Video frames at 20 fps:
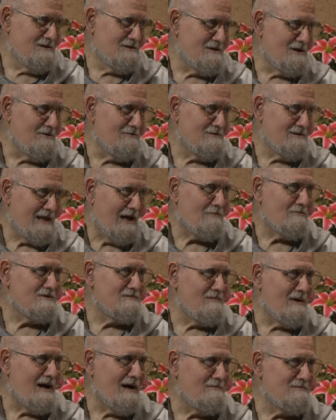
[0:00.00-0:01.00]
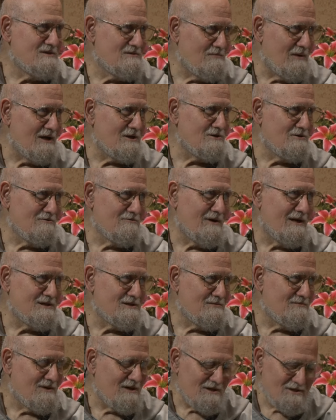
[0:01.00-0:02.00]
So that was ah, mom's special
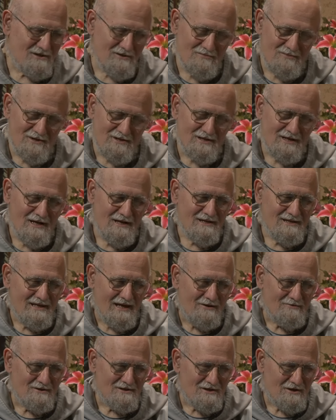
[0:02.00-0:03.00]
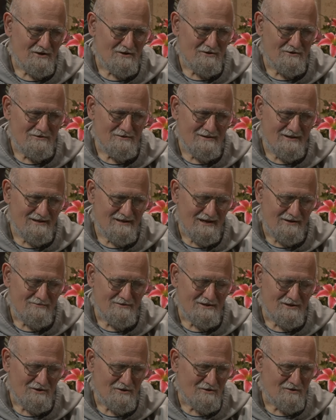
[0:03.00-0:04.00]
Wonderful. recipe. She put that was her that
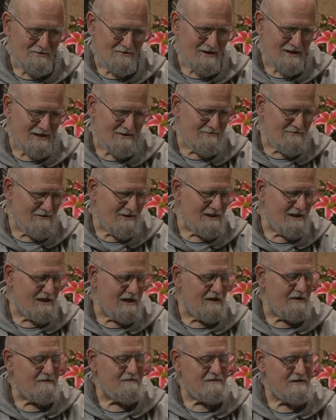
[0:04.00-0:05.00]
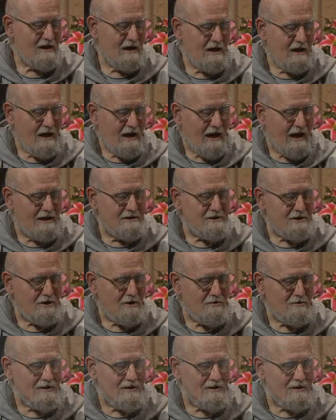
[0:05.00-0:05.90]
was her uh, really gift. Yeah. And you know,